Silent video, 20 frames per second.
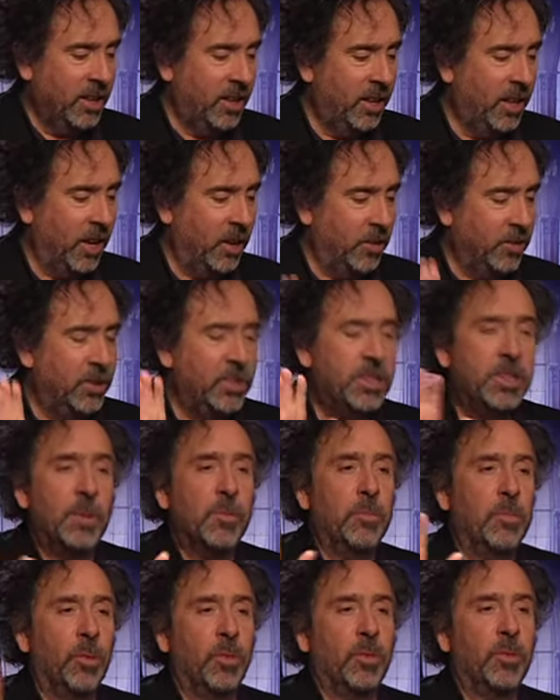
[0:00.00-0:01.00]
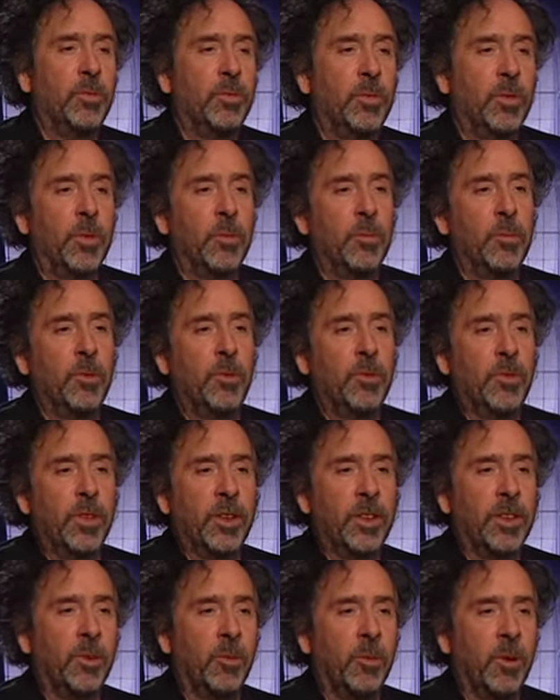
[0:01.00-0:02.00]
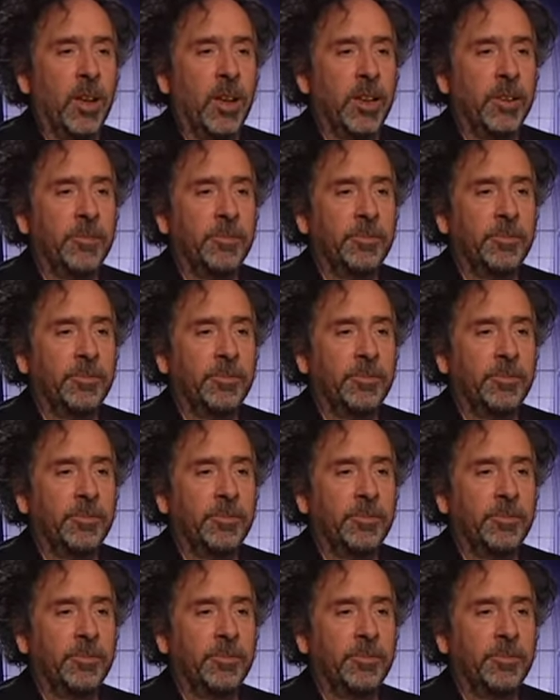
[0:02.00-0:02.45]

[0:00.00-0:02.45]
you know, symbol for the movie in a way.